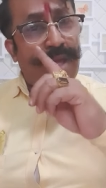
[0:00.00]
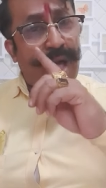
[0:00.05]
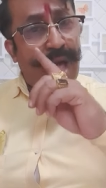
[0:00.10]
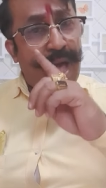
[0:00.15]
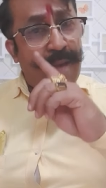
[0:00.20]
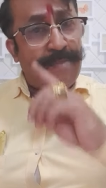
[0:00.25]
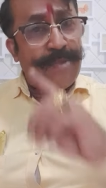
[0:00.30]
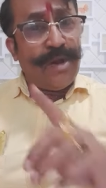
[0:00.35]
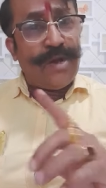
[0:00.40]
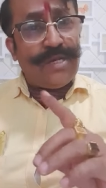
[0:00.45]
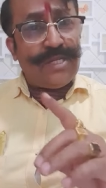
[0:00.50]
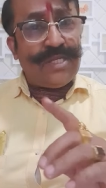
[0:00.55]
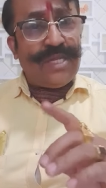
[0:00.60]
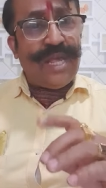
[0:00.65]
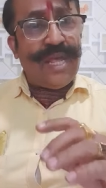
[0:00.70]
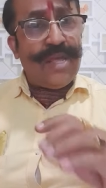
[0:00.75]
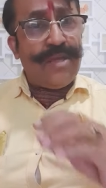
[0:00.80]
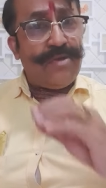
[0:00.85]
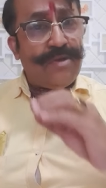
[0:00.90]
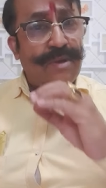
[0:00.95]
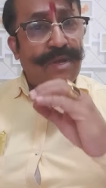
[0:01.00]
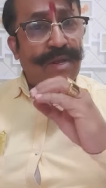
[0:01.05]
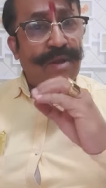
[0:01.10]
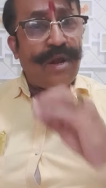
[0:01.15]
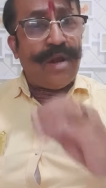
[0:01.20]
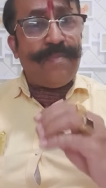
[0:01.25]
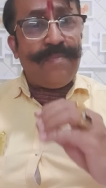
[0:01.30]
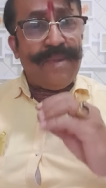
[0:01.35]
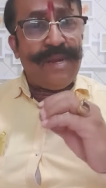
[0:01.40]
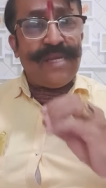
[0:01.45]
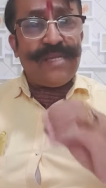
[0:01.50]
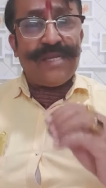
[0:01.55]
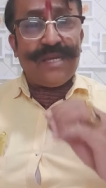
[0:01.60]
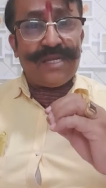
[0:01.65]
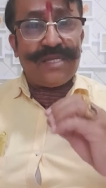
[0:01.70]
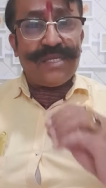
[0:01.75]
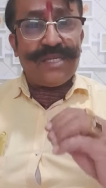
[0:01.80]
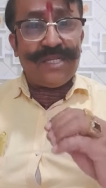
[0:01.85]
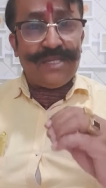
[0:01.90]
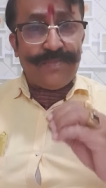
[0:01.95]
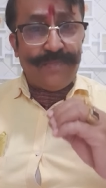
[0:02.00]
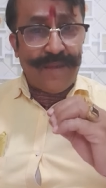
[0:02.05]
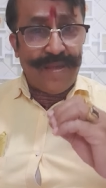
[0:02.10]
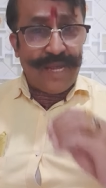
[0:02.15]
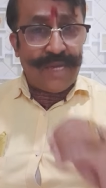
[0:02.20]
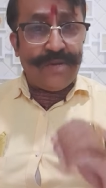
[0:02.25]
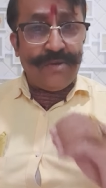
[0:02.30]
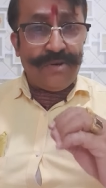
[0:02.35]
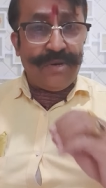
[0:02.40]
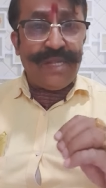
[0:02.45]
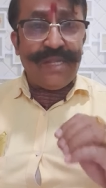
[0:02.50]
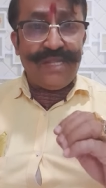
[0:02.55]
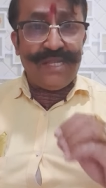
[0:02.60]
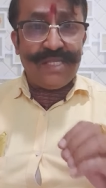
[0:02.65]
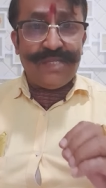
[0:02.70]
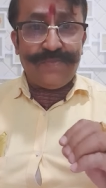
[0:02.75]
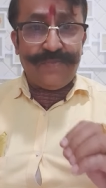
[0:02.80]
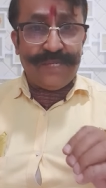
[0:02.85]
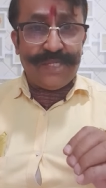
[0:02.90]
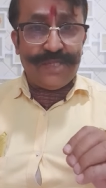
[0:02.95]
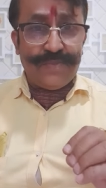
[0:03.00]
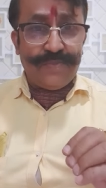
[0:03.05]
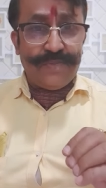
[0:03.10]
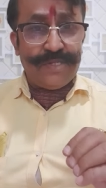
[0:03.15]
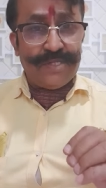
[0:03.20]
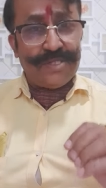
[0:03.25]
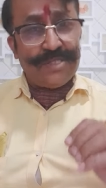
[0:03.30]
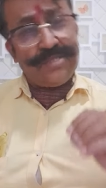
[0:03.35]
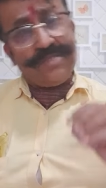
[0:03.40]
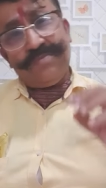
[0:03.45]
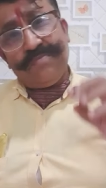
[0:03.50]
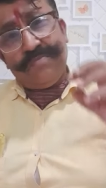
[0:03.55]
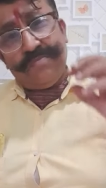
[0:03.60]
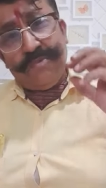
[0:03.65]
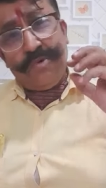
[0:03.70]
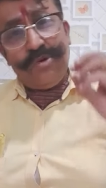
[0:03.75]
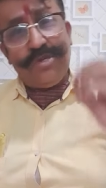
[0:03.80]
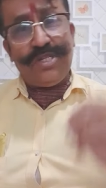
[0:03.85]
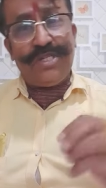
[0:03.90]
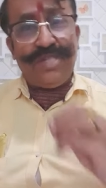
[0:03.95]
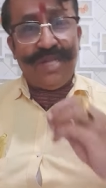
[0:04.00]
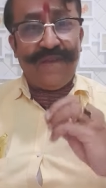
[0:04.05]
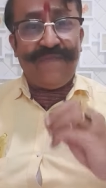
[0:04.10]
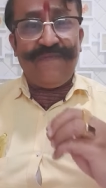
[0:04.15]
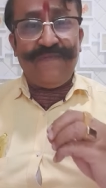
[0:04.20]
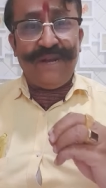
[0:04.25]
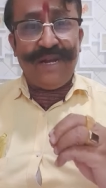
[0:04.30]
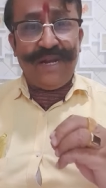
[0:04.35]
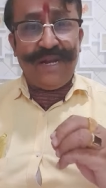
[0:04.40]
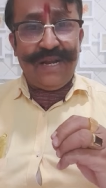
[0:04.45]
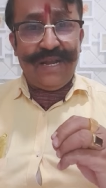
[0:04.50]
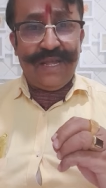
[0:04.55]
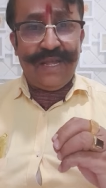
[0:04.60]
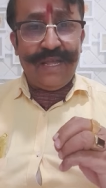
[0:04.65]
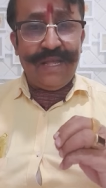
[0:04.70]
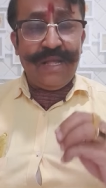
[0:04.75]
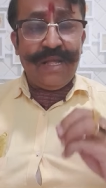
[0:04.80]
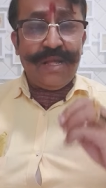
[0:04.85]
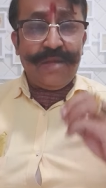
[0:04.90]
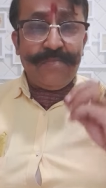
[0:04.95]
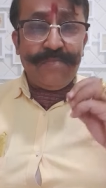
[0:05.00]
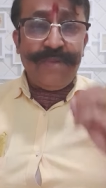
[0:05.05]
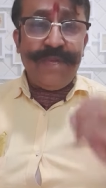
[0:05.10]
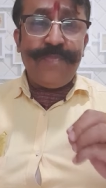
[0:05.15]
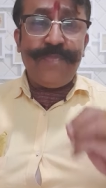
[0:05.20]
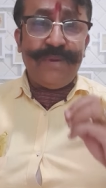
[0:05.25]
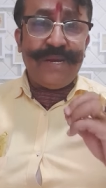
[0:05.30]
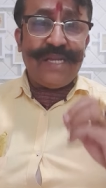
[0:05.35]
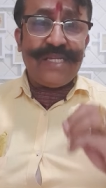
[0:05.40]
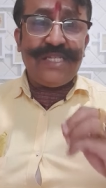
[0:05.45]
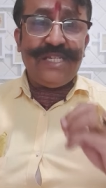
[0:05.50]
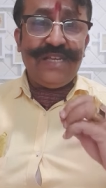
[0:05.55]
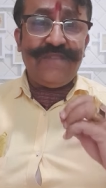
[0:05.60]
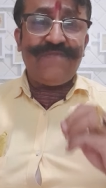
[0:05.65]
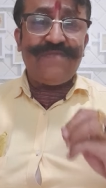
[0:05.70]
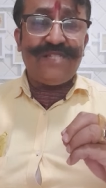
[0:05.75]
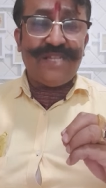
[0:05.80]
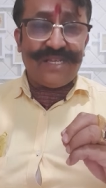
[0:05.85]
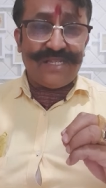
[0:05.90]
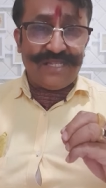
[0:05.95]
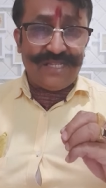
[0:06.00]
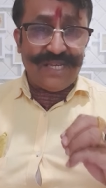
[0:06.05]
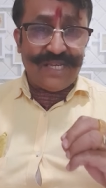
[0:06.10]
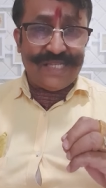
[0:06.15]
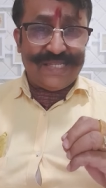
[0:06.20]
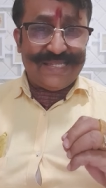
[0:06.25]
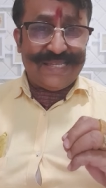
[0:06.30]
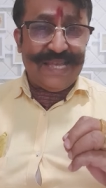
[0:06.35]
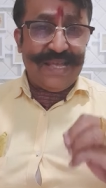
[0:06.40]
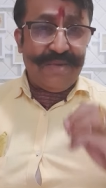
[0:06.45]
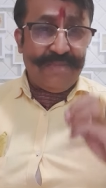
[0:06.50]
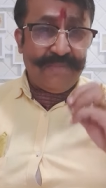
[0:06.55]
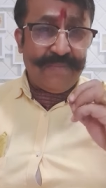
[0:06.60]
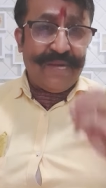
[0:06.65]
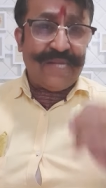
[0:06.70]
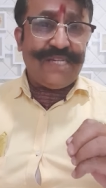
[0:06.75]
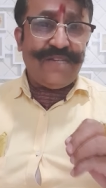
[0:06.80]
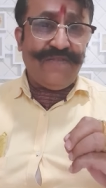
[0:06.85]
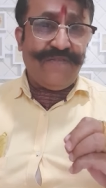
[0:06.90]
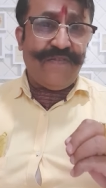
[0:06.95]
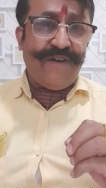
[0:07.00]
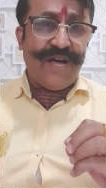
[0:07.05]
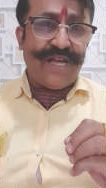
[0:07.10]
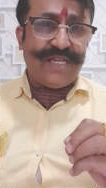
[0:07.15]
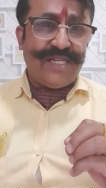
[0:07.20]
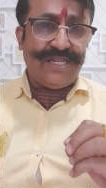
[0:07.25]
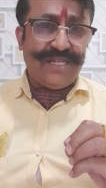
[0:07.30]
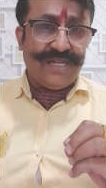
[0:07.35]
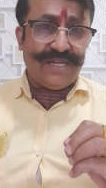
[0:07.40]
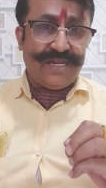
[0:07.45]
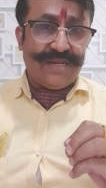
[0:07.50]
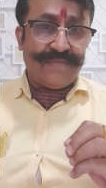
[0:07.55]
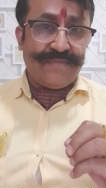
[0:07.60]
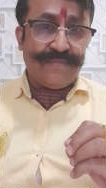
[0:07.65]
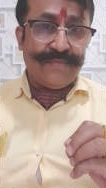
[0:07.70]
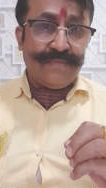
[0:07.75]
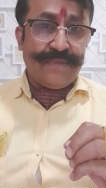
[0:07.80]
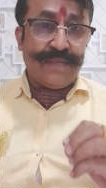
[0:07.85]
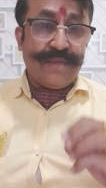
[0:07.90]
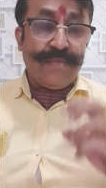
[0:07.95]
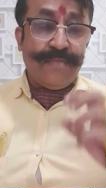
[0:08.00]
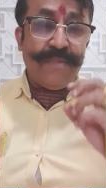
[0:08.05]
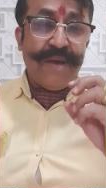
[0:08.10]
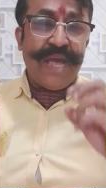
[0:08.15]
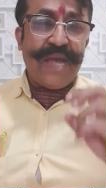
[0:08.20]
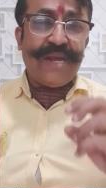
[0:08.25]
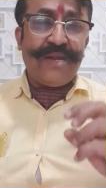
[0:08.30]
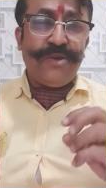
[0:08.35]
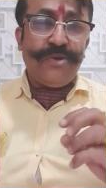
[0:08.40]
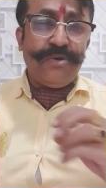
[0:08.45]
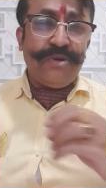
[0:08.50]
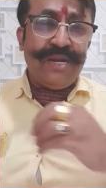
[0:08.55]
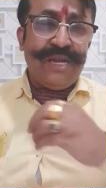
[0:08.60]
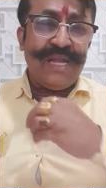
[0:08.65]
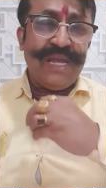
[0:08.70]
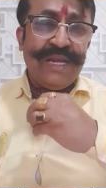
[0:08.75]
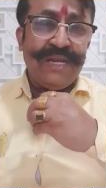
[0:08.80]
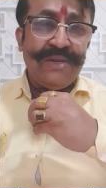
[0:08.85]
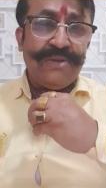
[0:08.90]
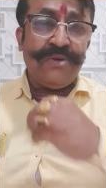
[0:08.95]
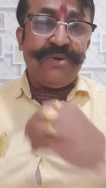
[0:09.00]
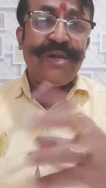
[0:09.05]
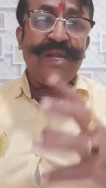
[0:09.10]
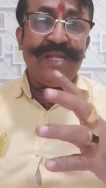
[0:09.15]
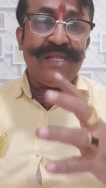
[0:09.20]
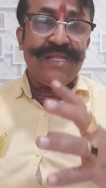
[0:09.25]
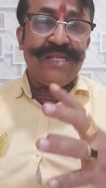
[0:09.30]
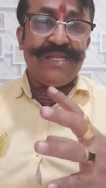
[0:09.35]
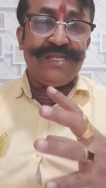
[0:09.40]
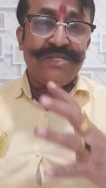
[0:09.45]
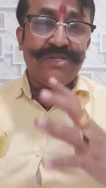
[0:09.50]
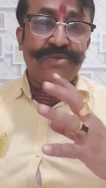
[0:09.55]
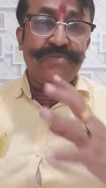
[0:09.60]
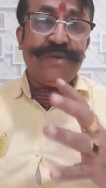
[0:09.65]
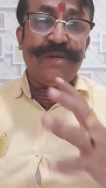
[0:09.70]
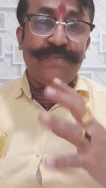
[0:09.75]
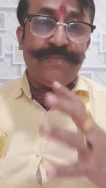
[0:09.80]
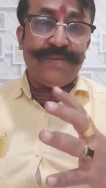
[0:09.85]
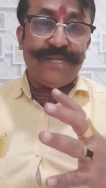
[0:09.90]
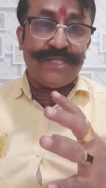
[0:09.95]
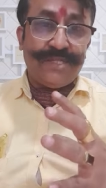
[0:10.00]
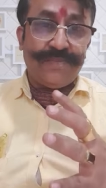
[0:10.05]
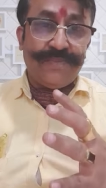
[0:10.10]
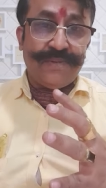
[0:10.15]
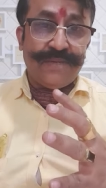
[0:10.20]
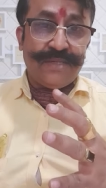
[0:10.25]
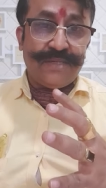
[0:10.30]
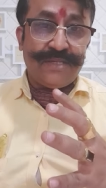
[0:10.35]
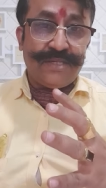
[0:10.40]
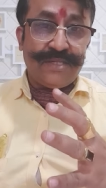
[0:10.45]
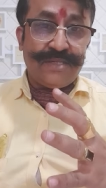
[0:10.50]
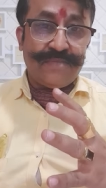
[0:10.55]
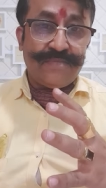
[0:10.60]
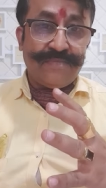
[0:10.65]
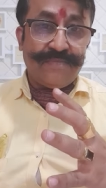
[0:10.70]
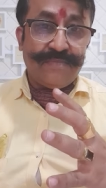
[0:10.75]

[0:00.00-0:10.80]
I'm not saying you cannot meet success by ignoring these principles. Most definitely, people achieve success much faster by totally ignoring these human principles.